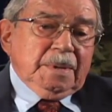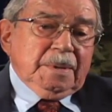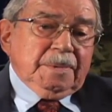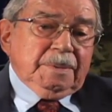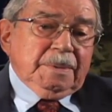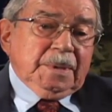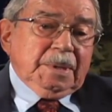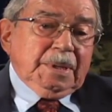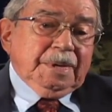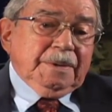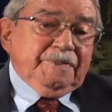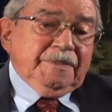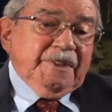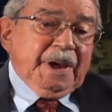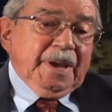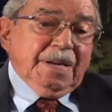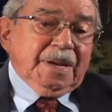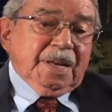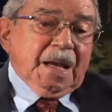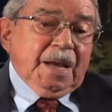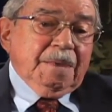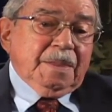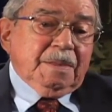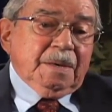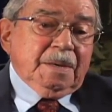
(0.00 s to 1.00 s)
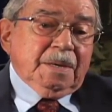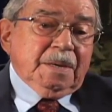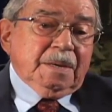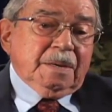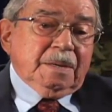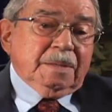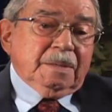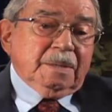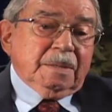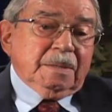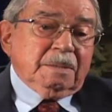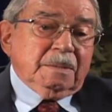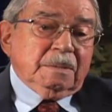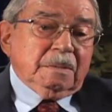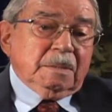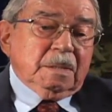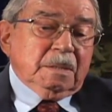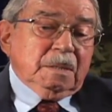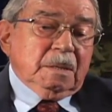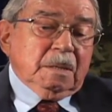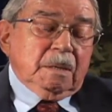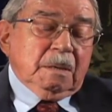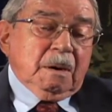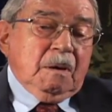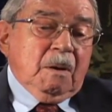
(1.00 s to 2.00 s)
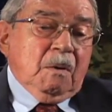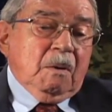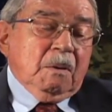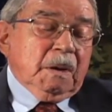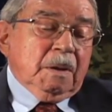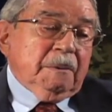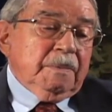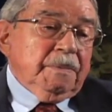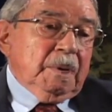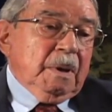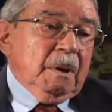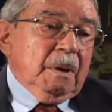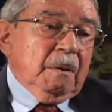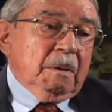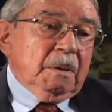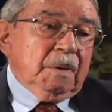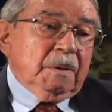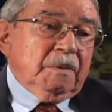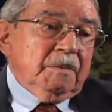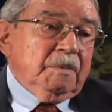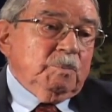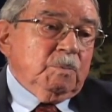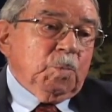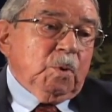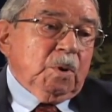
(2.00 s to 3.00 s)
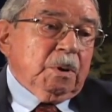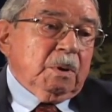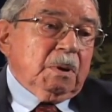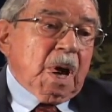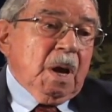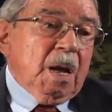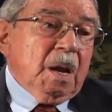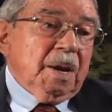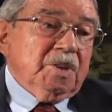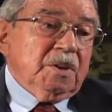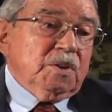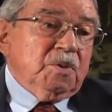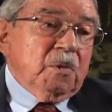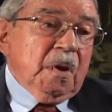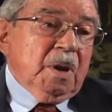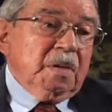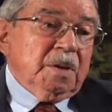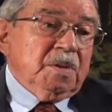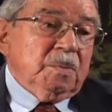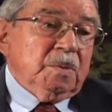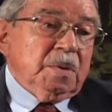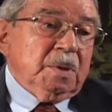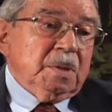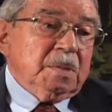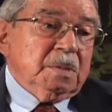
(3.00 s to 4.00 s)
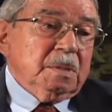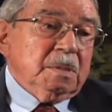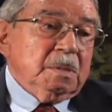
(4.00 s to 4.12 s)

Well, in fact, I think uh, all of all of them were college graduates.